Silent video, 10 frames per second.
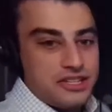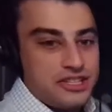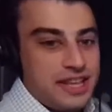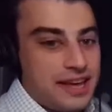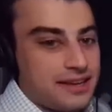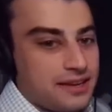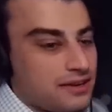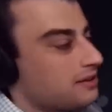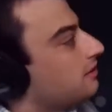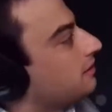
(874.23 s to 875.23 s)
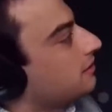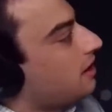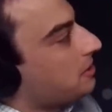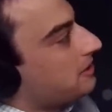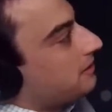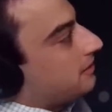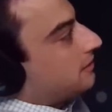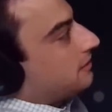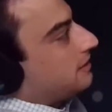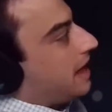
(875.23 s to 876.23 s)
stick coming
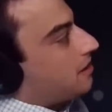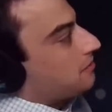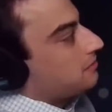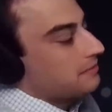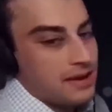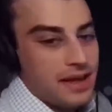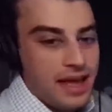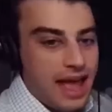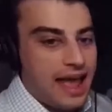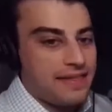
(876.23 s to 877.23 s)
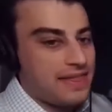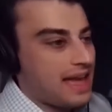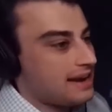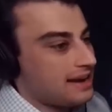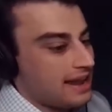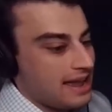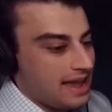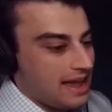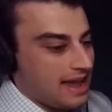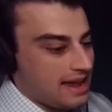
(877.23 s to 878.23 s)
down, and then
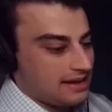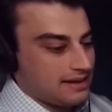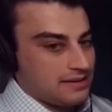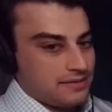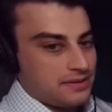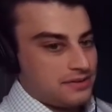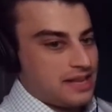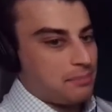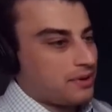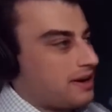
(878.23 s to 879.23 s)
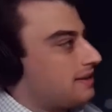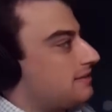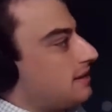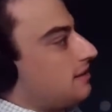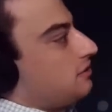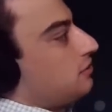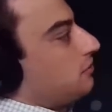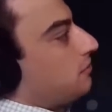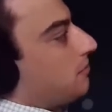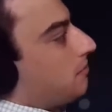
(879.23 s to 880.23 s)
it separates
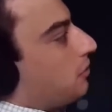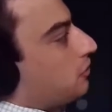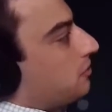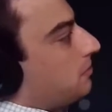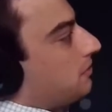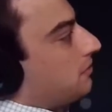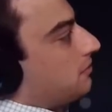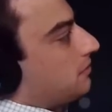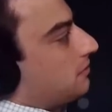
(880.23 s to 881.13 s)
into multiple.